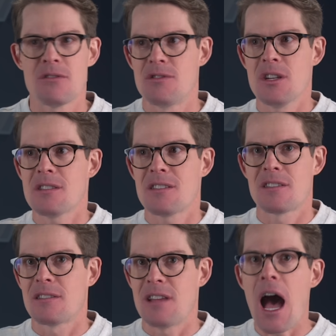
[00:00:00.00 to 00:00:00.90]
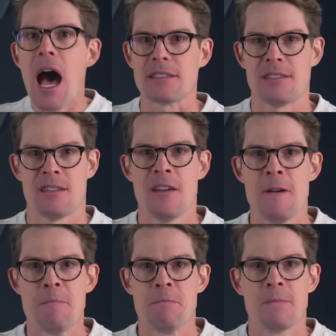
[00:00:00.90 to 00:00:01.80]
They're just dots.
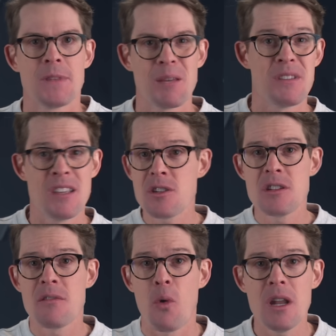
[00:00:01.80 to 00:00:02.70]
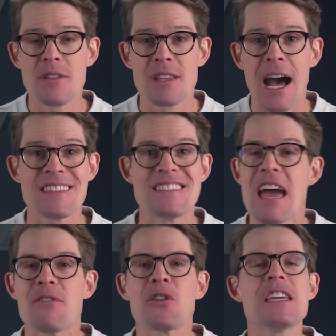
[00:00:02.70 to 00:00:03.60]
The position of one of the dots
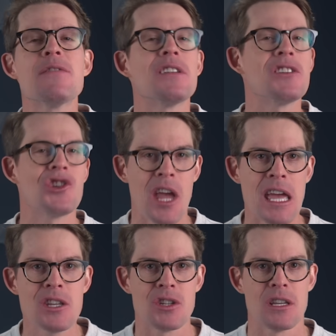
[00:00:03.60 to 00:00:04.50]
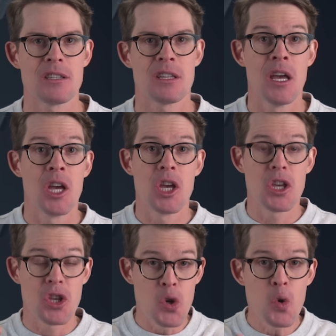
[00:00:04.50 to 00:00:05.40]
never even changes.
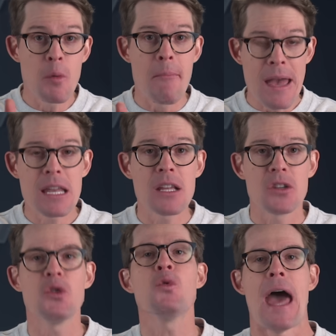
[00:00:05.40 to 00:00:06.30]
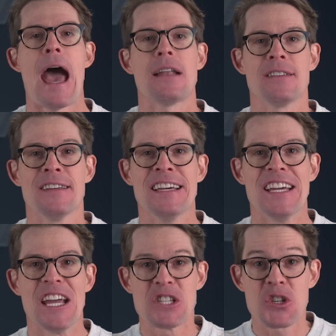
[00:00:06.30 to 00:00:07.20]
You made it do that.
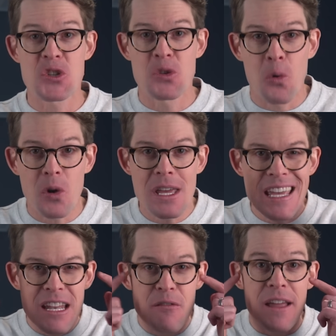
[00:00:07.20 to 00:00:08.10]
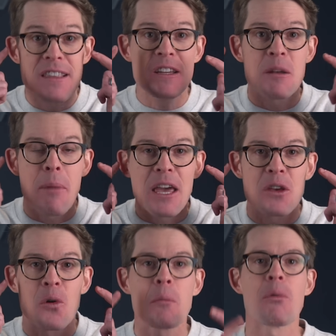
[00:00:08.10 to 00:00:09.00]
It's a story invented by
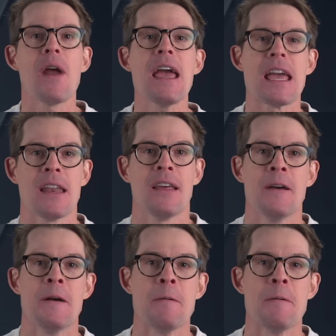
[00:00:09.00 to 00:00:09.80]
your brain.